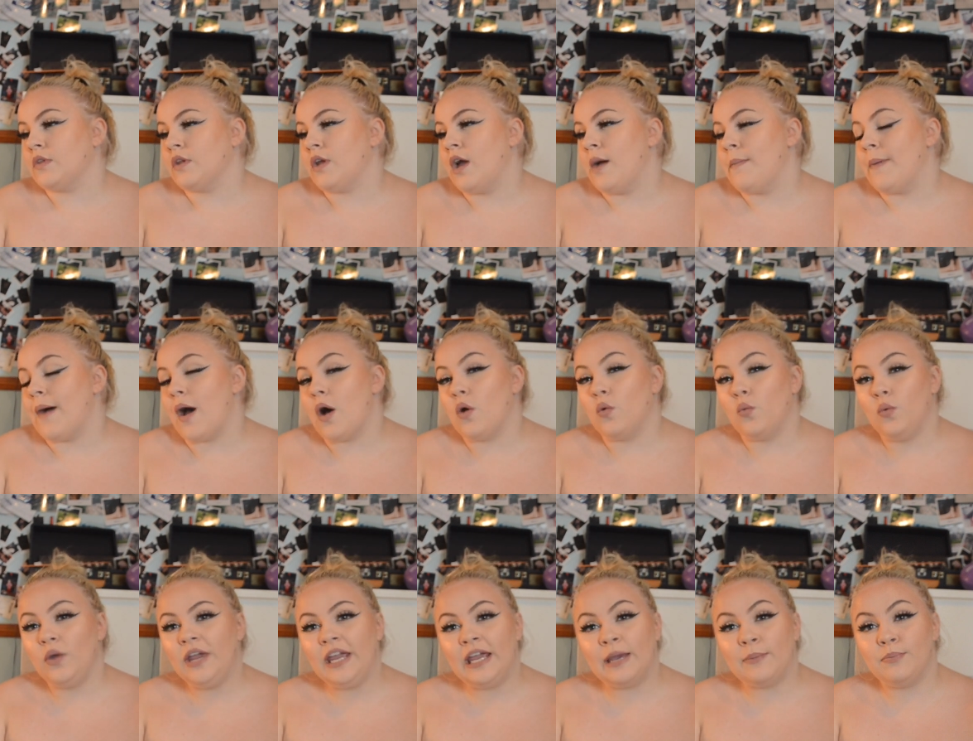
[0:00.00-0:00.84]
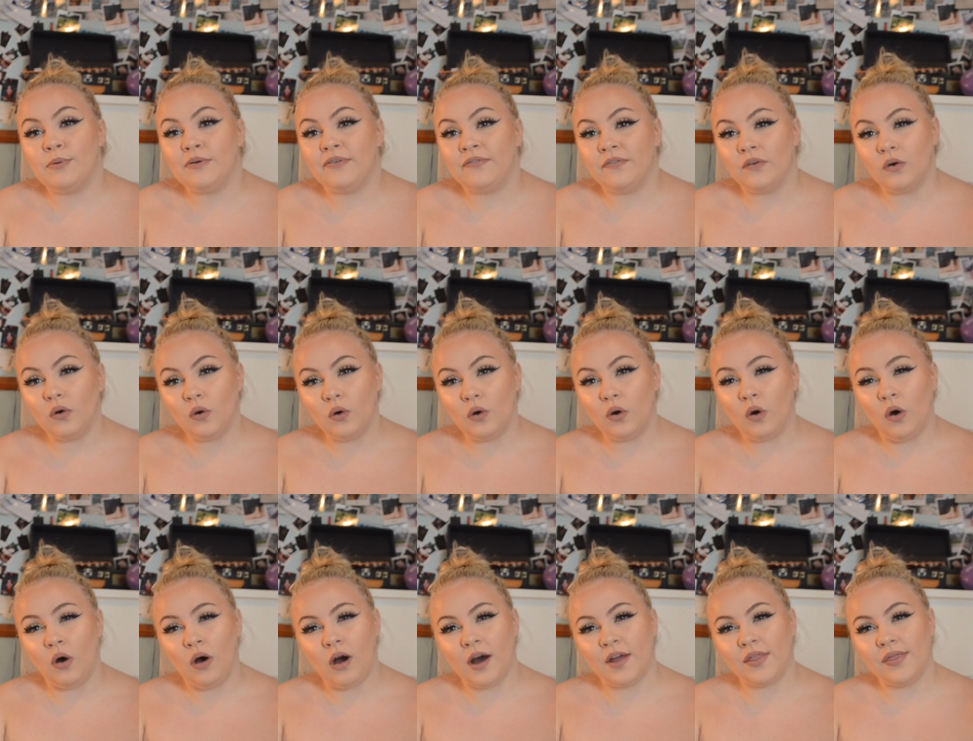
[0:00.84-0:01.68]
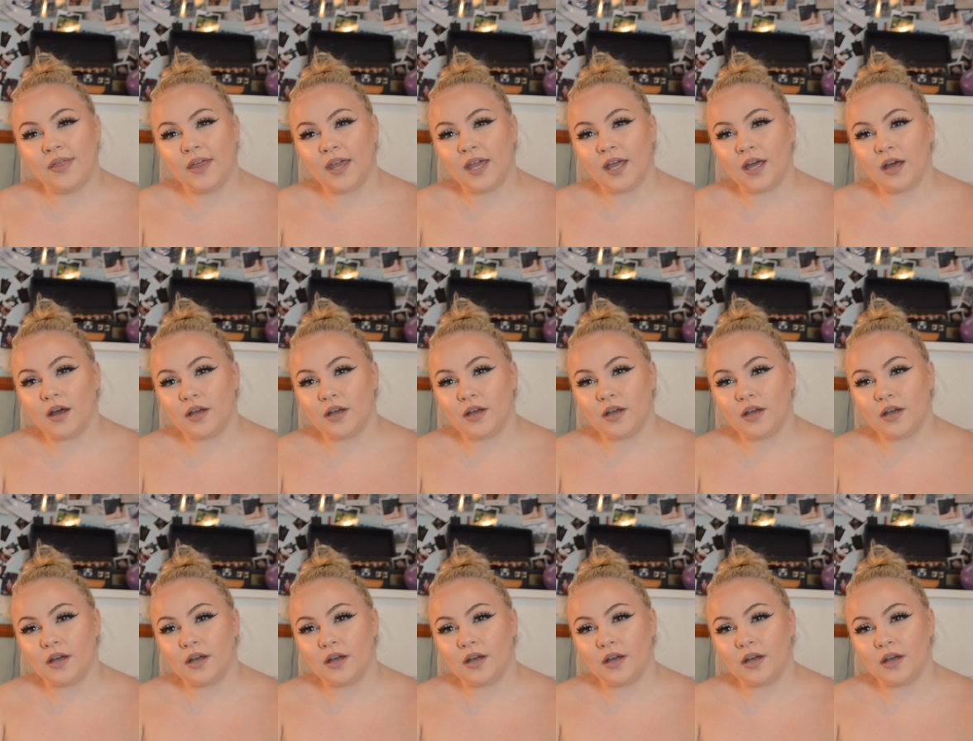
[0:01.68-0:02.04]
about a week before, I think